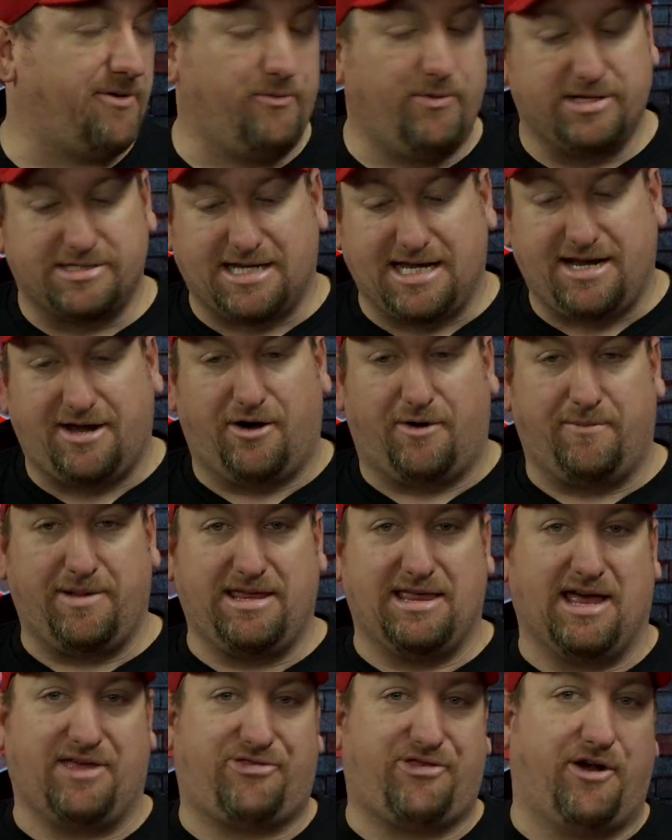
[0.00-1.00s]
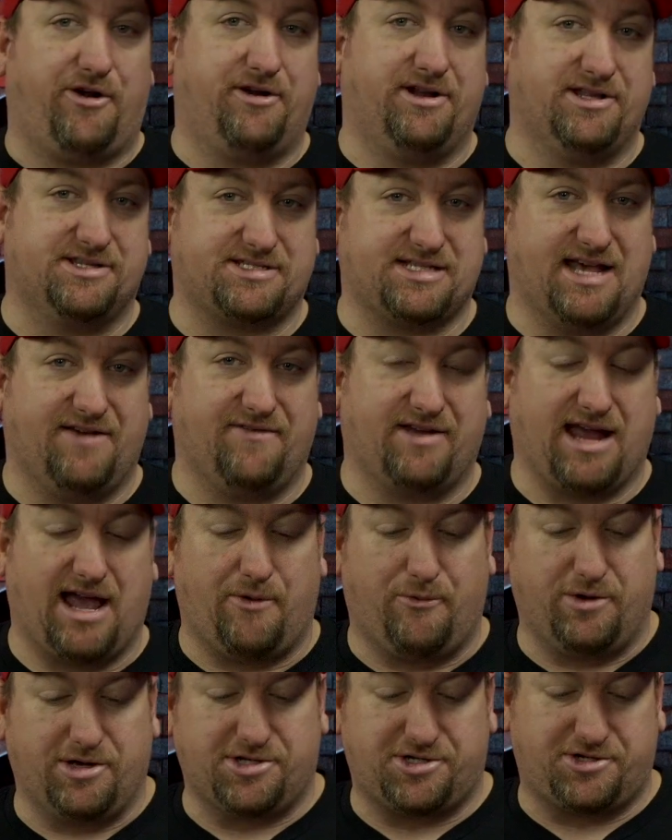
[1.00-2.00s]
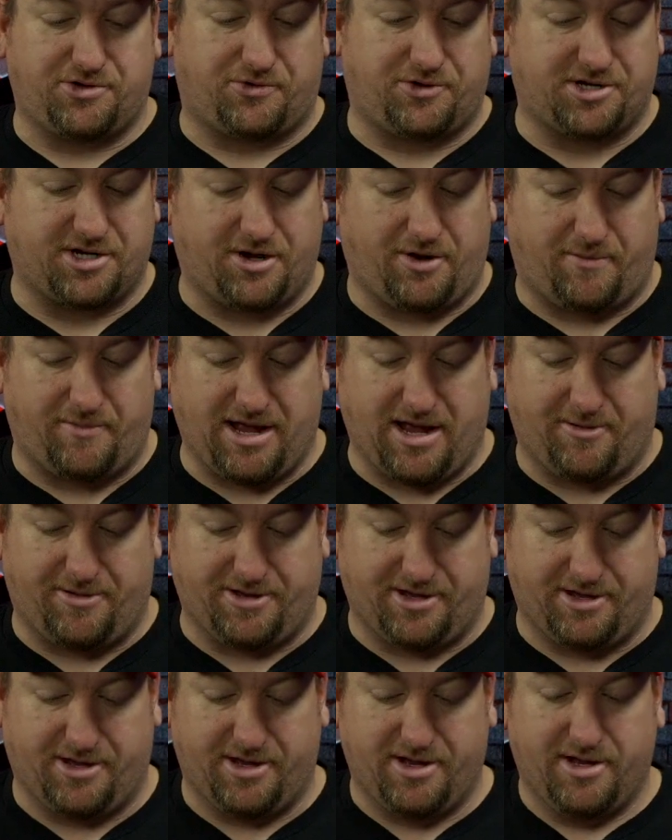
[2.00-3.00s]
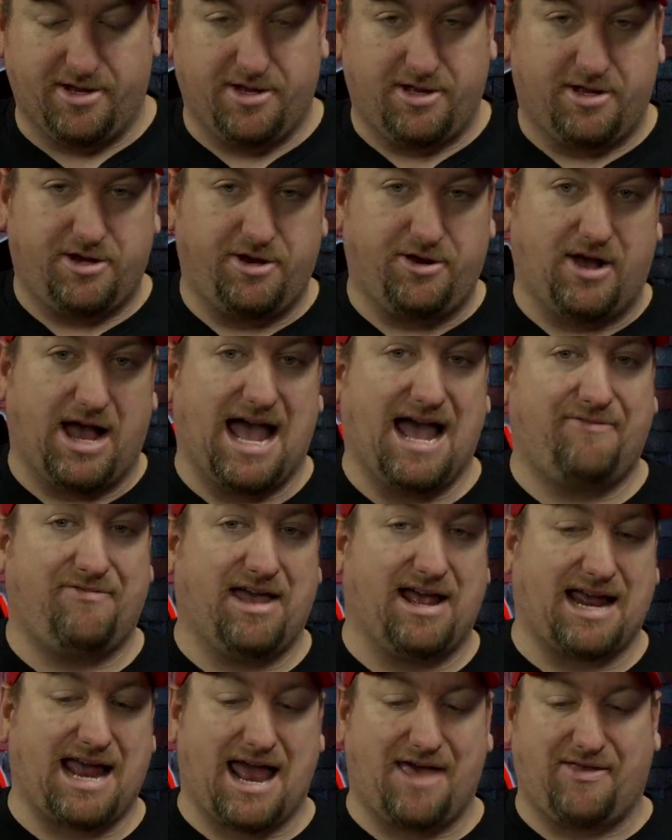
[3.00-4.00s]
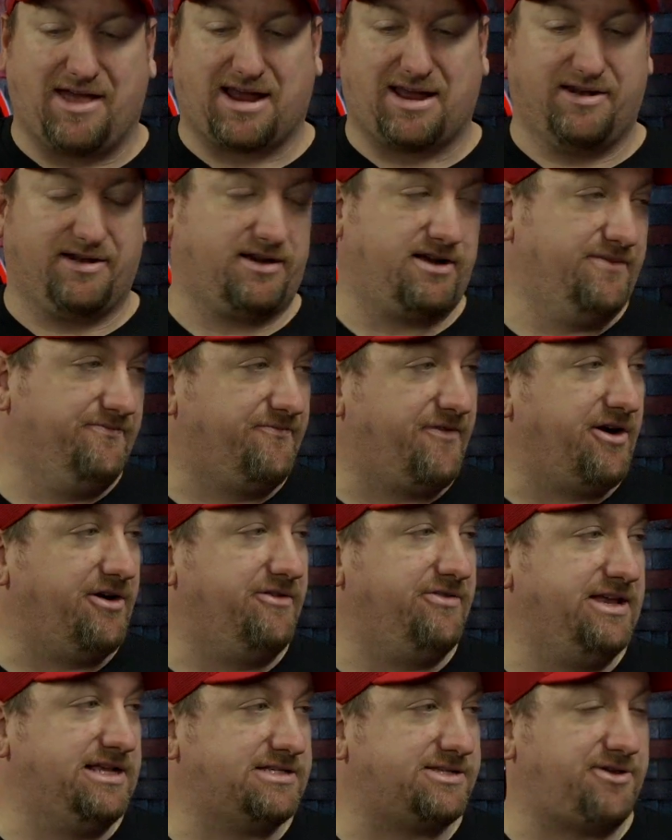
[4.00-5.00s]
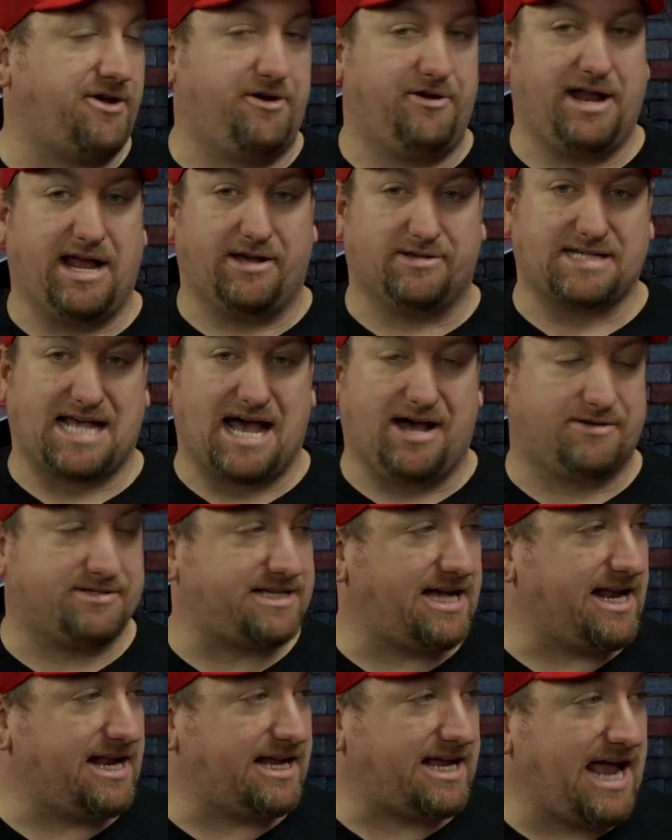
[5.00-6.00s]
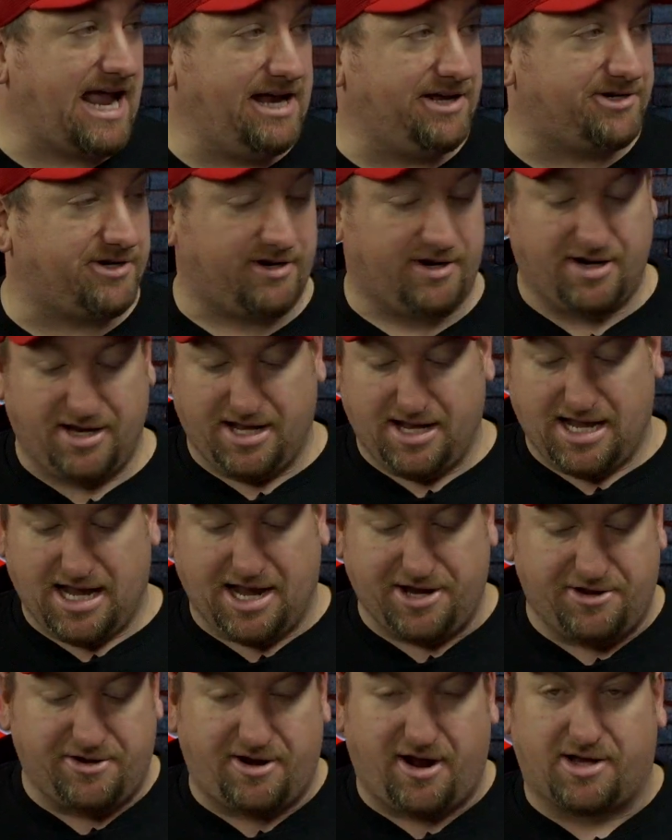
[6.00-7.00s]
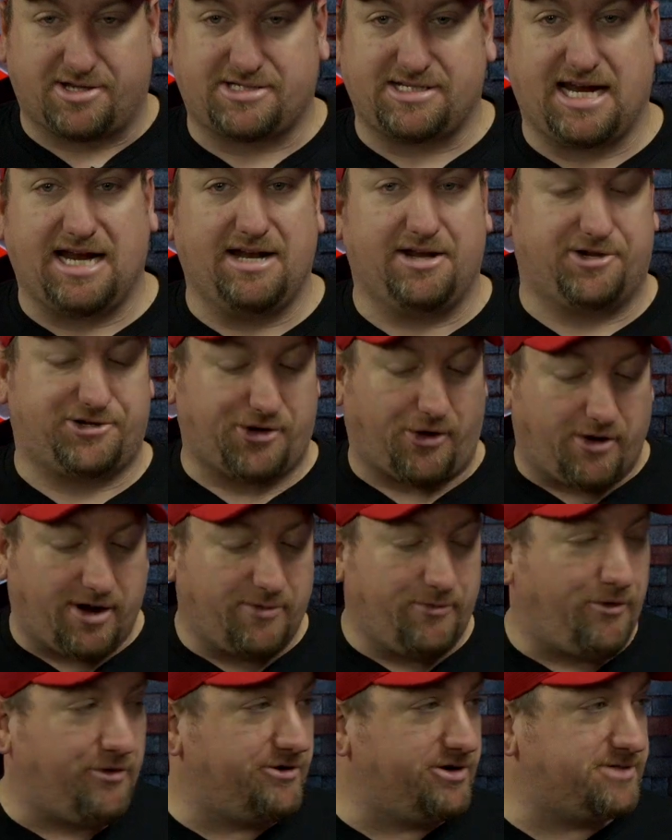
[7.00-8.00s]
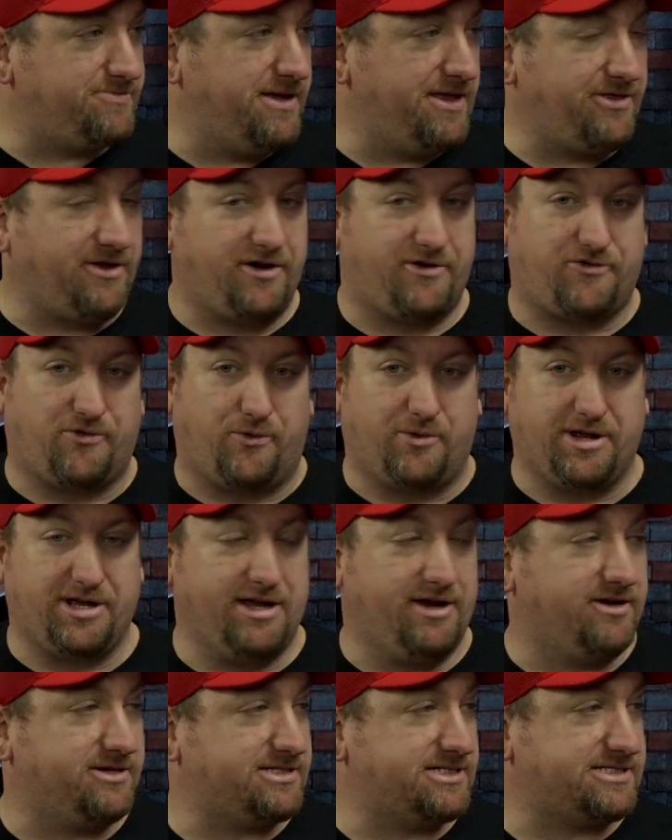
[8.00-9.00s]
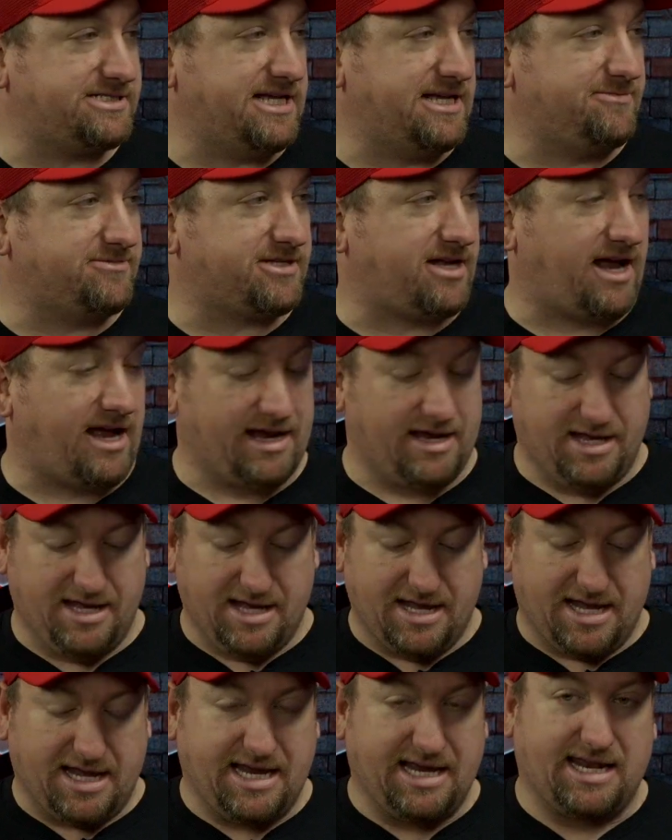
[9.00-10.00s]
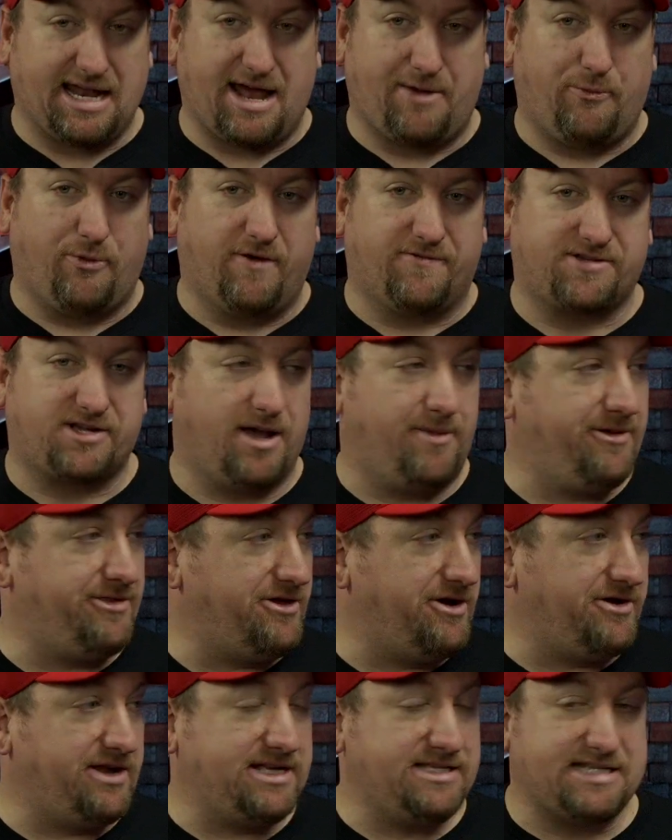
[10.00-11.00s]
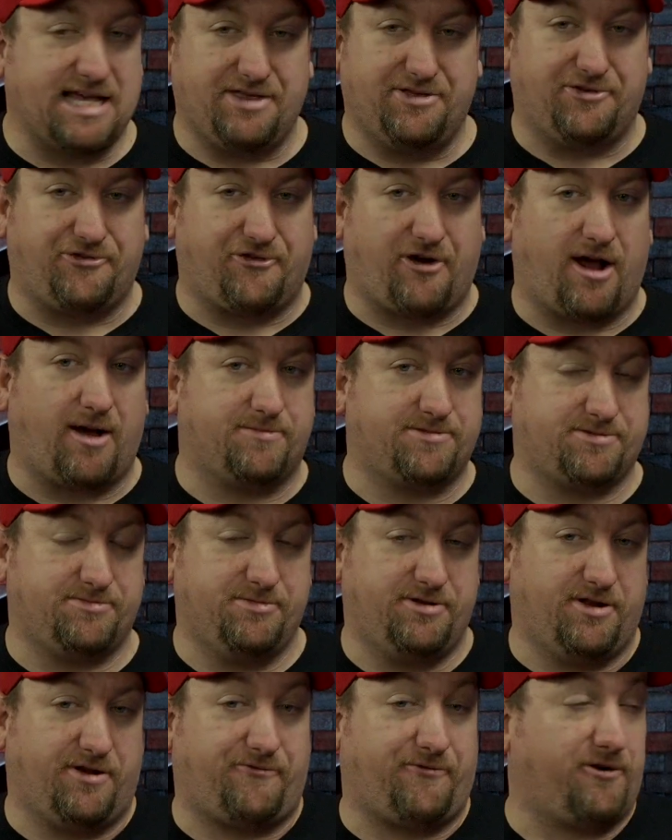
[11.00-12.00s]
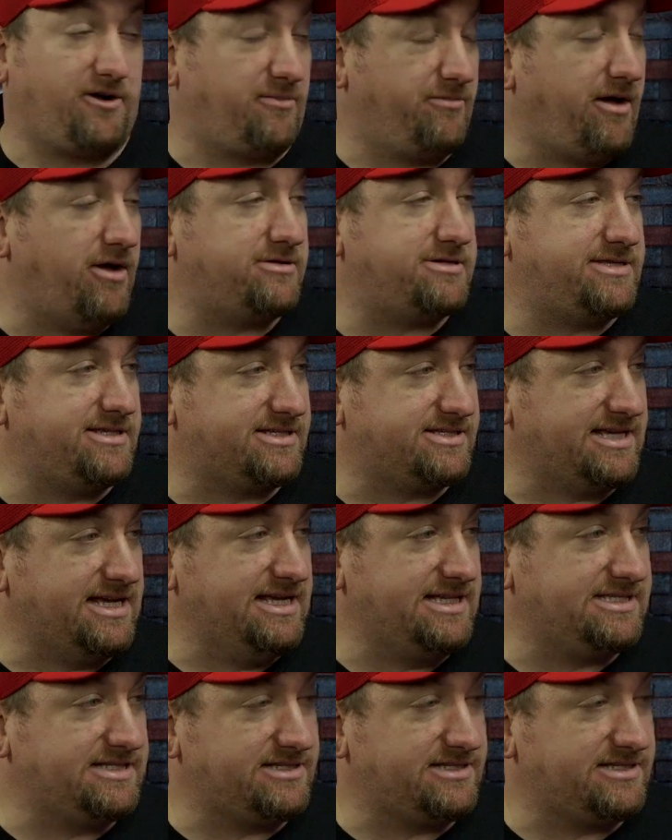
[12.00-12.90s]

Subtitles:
When's he going to be that 3rd and 7 guy? When's Georgia going to be able to have that guy that can convert these third downs outside of Cager? And you're not seeing it. Charlie Warner's been there 20 years, it seems like. Eli Wolf's come in there, and he's had the drops, for most of the season.